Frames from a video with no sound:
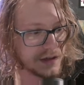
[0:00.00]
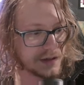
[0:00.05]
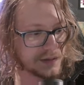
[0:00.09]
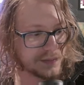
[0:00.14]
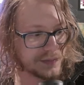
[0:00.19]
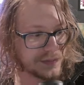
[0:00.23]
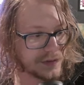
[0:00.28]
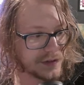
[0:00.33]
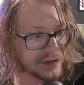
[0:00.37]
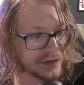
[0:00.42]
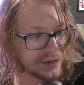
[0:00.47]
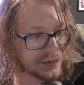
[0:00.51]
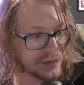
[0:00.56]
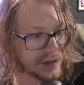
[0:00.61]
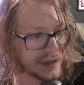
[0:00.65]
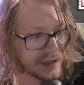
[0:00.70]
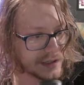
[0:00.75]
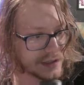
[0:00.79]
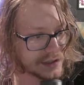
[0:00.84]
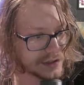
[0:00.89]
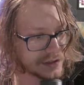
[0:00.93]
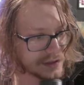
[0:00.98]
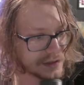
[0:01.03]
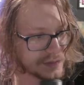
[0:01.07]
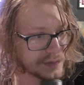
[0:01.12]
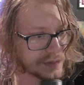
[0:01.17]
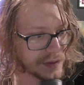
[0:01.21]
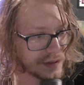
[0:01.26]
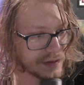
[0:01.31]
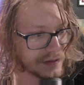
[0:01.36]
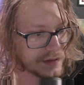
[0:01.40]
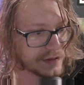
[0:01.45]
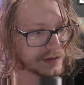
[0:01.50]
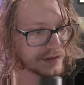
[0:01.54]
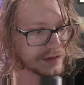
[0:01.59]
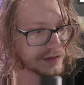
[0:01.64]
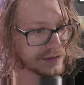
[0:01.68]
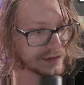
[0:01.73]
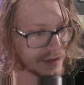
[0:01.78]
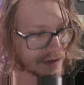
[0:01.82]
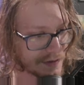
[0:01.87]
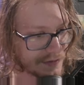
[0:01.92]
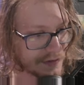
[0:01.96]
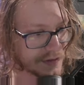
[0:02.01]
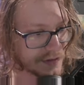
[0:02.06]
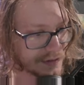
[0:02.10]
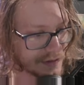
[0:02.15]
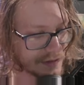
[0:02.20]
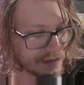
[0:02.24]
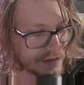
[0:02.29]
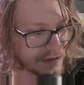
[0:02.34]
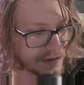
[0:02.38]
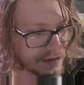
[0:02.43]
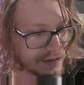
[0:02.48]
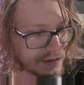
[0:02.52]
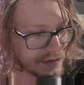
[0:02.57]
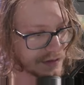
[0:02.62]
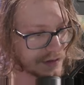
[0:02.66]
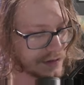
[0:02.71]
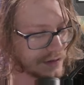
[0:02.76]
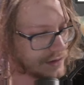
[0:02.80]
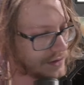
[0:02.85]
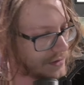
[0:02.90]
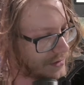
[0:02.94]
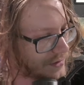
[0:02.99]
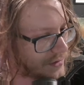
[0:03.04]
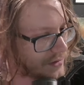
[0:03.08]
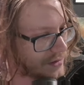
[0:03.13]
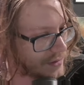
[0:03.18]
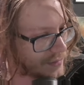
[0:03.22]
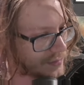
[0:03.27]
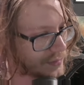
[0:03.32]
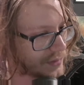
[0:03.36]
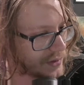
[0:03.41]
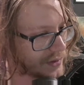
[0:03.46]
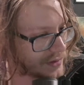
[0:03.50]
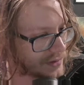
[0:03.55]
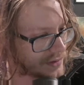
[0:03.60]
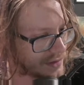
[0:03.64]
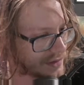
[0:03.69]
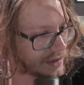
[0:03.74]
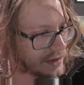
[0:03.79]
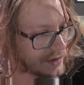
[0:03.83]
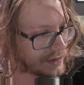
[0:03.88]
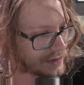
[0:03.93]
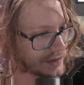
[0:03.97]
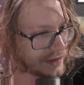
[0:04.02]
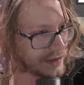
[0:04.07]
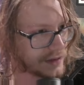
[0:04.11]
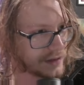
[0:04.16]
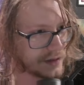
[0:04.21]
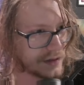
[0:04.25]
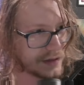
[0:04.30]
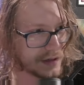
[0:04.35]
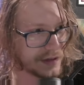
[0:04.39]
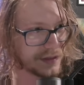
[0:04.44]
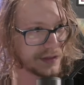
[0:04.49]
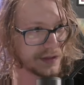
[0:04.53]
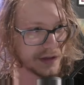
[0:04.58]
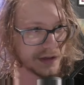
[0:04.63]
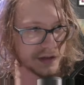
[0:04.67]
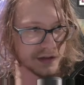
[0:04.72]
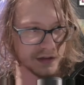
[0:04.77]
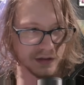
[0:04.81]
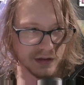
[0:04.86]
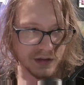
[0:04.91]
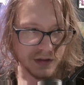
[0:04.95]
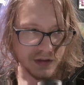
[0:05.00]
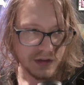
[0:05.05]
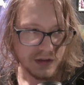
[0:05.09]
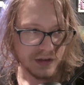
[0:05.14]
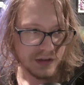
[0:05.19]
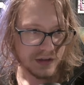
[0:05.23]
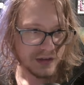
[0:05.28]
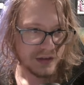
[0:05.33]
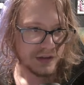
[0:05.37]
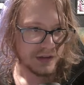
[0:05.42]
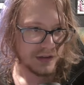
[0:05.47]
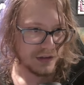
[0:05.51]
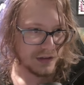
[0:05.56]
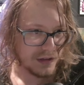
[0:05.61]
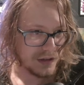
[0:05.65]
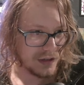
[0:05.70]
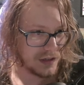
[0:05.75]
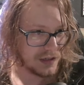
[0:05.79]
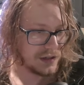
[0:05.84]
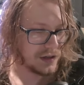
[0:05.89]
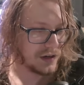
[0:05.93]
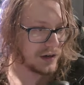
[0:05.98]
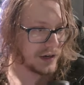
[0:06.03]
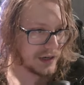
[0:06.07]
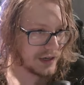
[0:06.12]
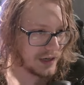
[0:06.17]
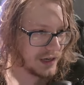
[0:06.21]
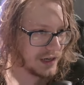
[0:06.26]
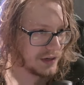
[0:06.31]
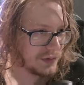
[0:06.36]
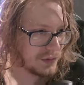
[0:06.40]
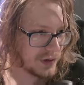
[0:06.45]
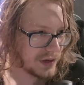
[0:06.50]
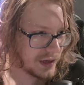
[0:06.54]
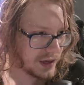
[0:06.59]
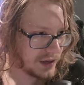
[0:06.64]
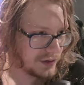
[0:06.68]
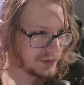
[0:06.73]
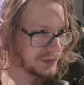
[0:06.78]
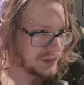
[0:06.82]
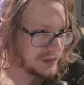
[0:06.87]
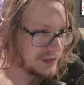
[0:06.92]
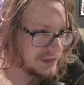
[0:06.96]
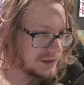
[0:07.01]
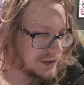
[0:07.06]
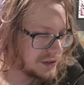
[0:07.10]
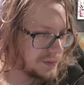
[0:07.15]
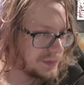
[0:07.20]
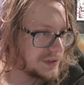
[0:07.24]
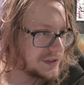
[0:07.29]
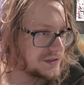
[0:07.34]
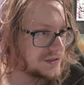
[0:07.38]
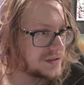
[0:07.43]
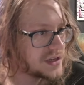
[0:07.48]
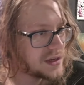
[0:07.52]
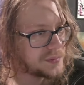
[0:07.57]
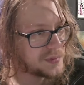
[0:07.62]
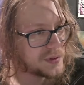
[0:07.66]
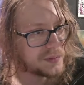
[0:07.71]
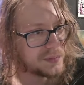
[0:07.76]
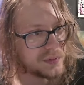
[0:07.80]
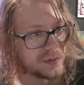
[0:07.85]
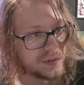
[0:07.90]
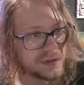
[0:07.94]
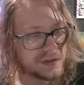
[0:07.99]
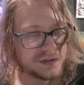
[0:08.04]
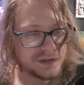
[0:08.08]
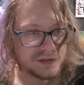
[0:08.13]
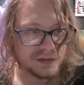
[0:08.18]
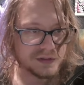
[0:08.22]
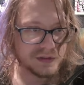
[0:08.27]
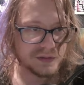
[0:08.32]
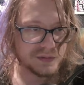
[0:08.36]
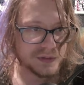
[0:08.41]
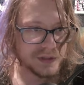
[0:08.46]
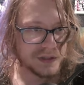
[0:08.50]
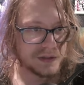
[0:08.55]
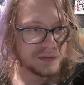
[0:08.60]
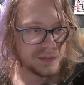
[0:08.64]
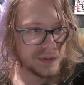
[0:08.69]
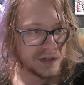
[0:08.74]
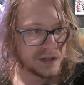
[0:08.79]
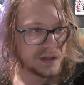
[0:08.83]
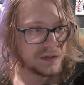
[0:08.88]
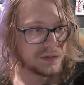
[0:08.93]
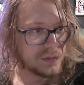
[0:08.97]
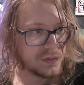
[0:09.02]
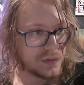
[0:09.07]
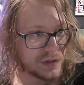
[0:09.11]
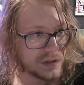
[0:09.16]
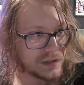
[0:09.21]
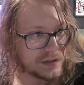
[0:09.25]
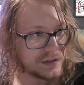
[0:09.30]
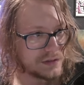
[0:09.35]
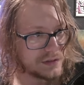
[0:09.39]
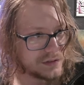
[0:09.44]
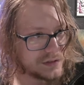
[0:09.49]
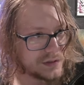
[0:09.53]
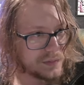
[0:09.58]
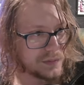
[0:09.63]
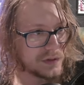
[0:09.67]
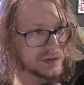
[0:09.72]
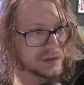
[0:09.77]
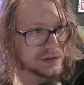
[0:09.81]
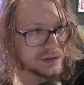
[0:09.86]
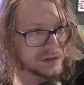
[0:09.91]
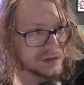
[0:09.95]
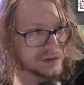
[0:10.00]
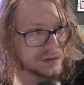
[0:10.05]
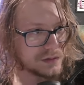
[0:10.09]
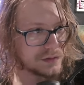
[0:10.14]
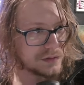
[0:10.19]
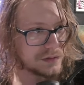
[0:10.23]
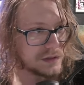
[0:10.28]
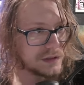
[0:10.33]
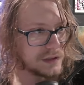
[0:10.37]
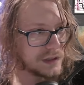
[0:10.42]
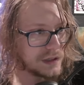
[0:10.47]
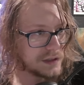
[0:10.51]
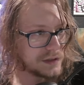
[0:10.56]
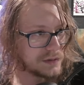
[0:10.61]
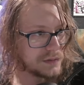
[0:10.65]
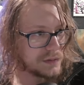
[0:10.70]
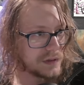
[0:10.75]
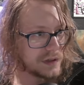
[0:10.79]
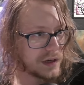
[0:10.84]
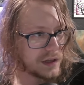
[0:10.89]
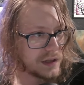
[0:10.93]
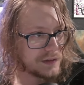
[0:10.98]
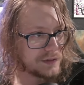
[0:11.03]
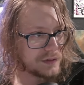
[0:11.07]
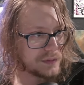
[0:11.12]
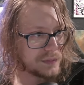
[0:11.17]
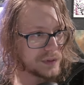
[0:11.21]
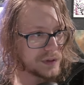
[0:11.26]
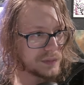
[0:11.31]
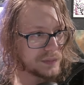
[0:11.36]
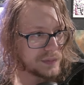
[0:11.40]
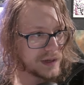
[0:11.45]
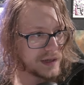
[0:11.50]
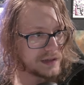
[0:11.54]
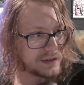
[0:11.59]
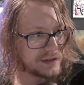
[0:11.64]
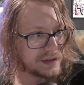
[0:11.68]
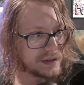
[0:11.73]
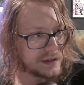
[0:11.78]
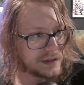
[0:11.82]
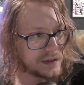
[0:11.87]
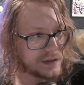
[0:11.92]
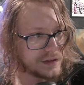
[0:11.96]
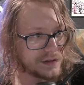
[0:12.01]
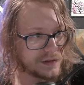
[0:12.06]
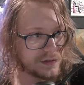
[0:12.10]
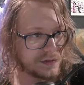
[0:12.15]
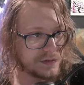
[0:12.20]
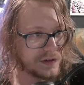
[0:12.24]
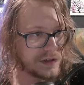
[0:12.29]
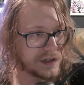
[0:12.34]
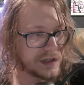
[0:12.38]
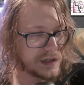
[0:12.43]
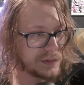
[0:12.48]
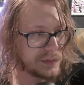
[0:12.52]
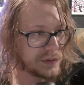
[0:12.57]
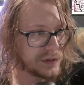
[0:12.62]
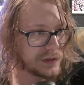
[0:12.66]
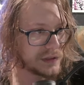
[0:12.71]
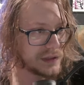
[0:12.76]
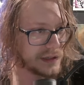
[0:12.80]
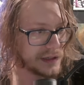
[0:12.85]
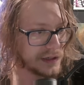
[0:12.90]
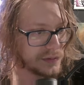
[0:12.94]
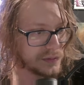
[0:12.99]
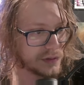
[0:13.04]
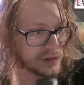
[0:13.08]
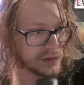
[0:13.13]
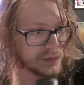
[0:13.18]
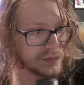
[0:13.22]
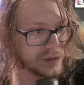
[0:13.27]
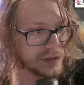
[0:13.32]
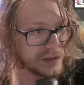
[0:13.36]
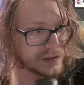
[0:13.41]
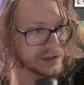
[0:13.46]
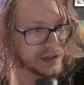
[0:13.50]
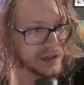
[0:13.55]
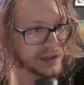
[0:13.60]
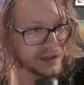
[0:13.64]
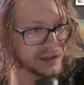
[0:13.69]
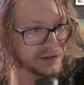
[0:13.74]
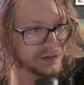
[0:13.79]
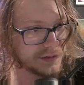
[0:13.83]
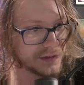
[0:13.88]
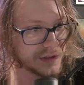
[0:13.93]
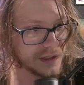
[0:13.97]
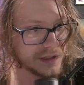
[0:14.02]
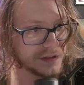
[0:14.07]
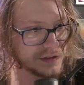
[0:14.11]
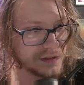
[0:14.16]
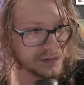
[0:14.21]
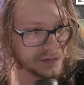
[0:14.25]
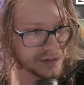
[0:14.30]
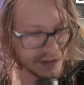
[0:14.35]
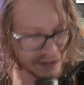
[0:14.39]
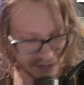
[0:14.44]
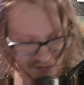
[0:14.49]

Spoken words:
this would actually be the 17th number down here, I think. All right, anyway, how do we determine a stopping point so that we can make it work similar to the other one? I'll even bring back that nth variable here. Well, one kind of lazy way to